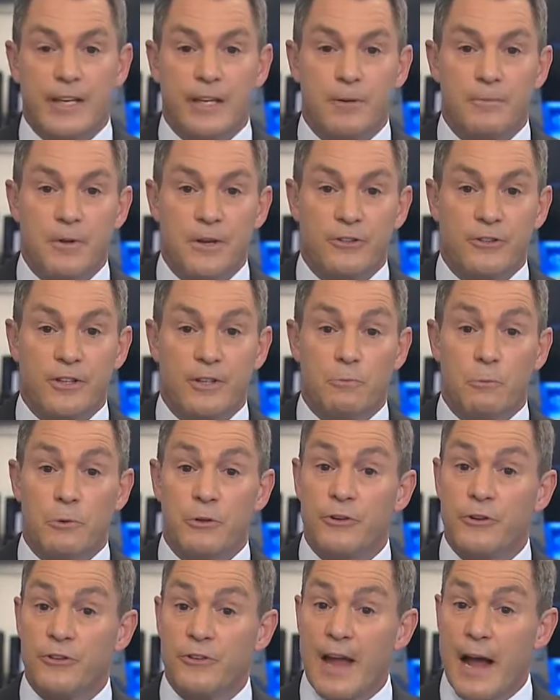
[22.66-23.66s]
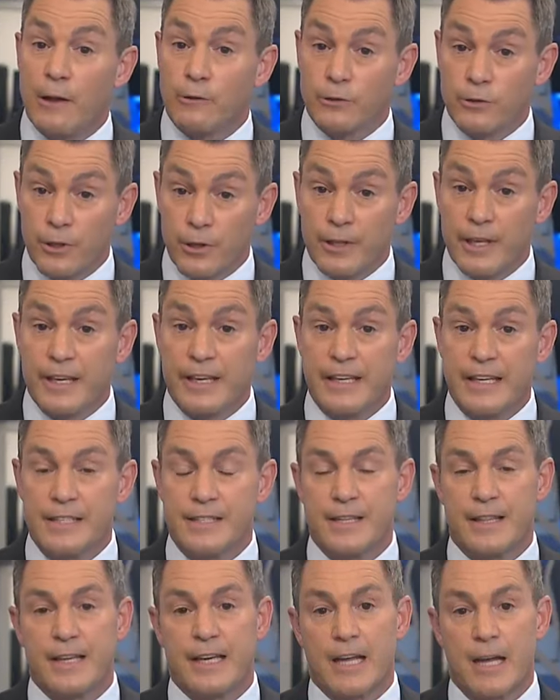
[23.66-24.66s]
Commission, which is now looking
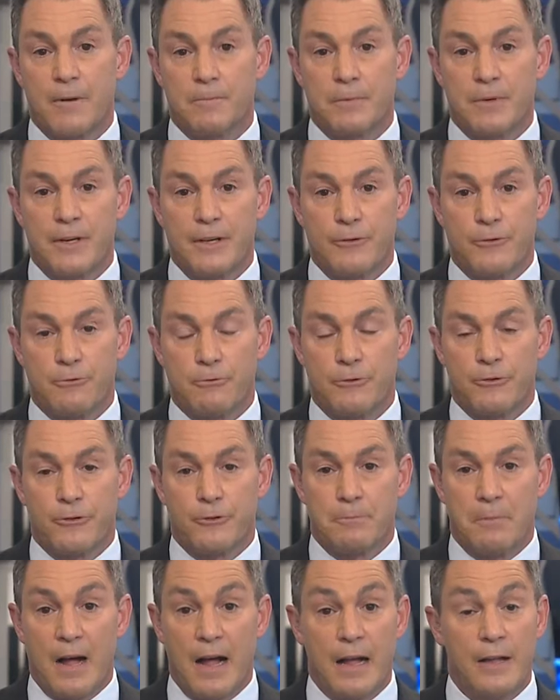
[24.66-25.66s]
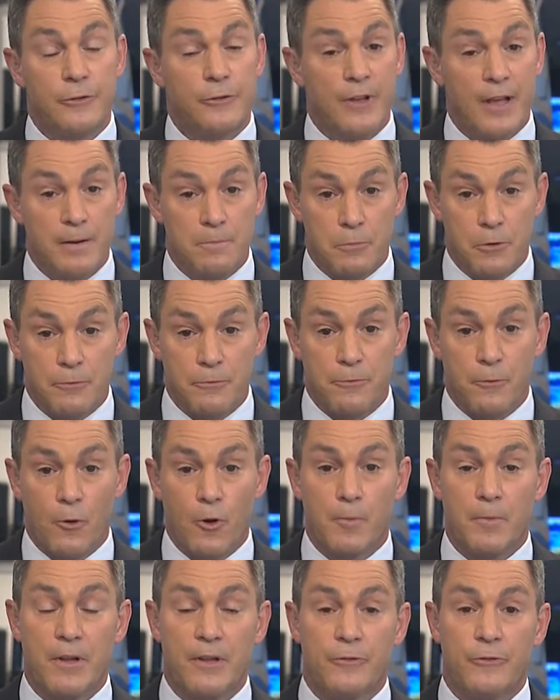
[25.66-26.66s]
into the company's response and
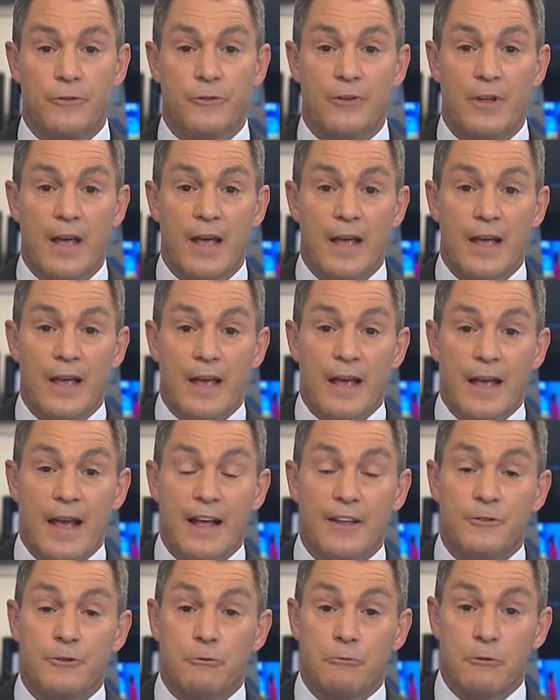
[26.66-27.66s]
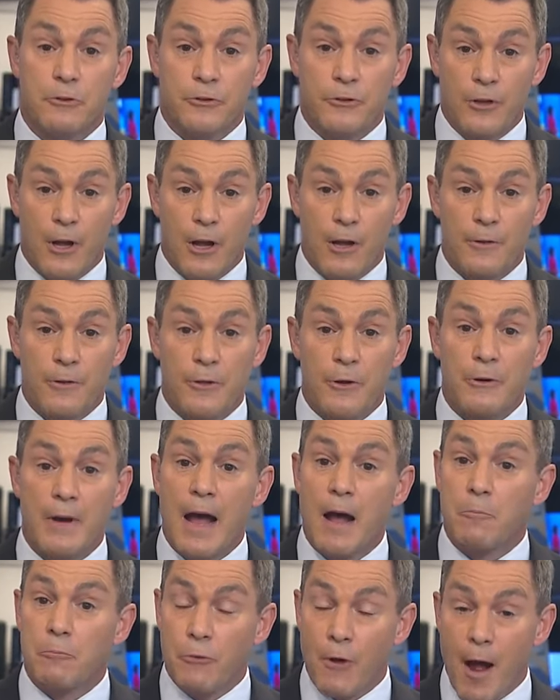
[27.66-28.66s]
performance. As a result, they're
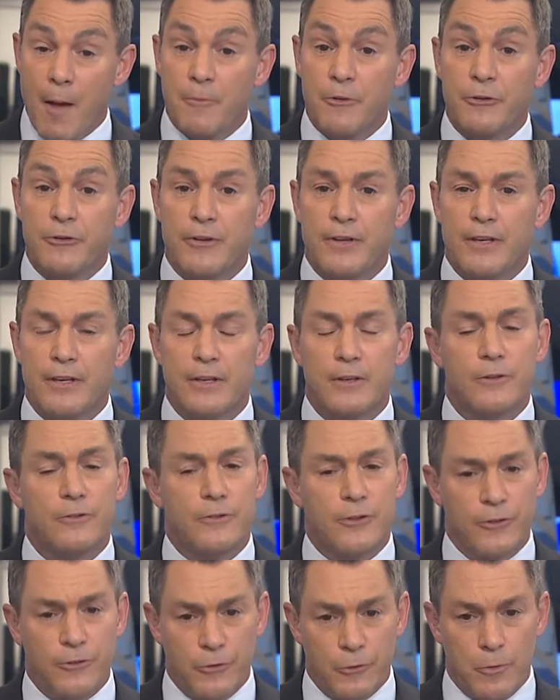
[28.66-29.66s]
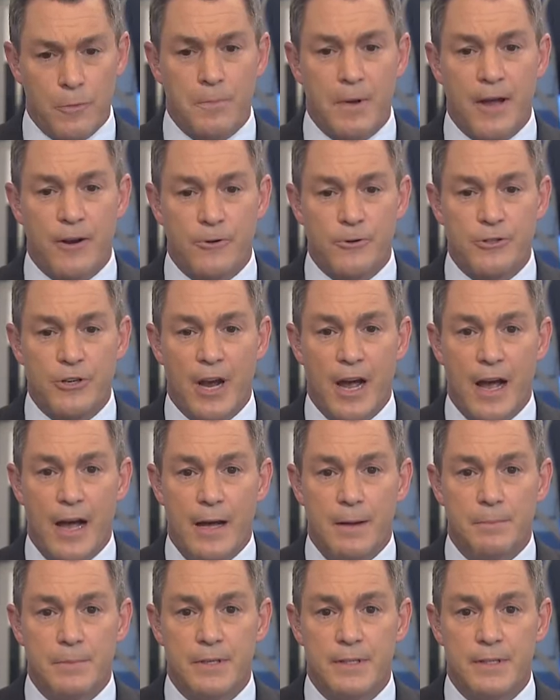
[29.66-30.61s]
now promising to do a better job.